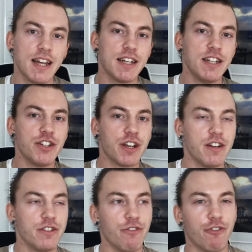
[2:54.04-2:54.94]
a teacher
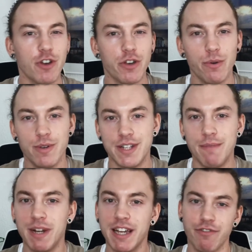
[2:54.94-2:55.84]
can do for you is
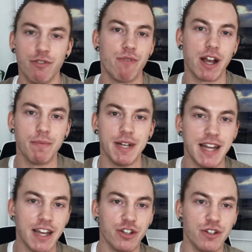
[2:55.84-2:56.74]
simply give you
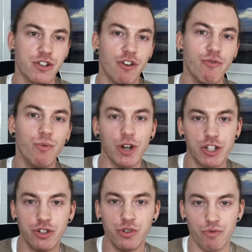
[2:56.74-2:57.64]
recommendations of what
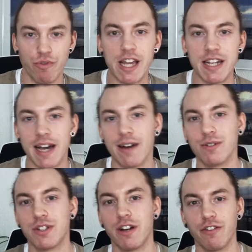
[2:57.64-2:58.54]
to read
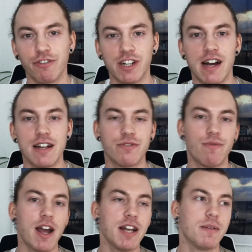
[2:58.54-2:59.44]
outside of class,
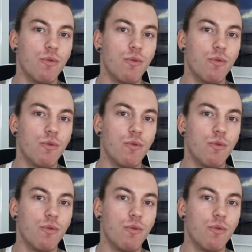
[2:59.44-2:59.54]
right?